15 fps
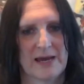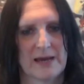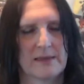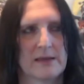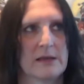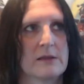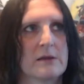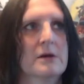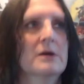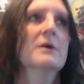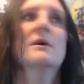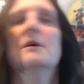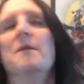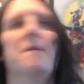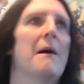I think that
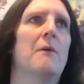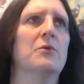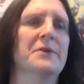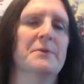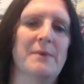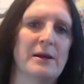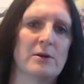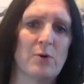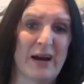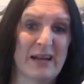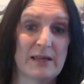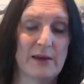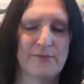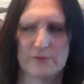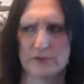would have made quite a
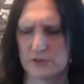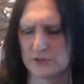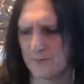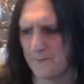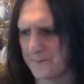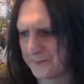difference.